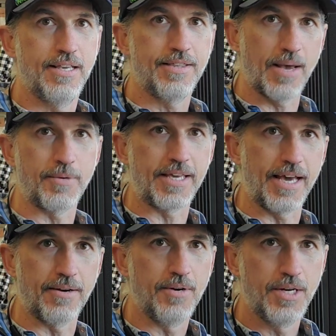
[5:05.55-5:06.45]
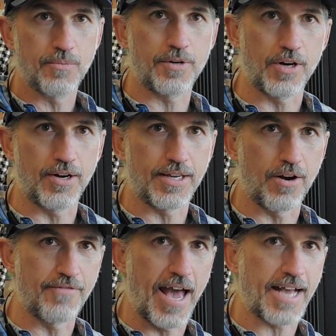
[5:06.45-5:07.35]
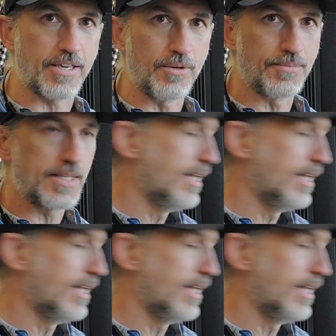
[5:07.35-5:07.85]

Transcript: that we get regarding our vacuums.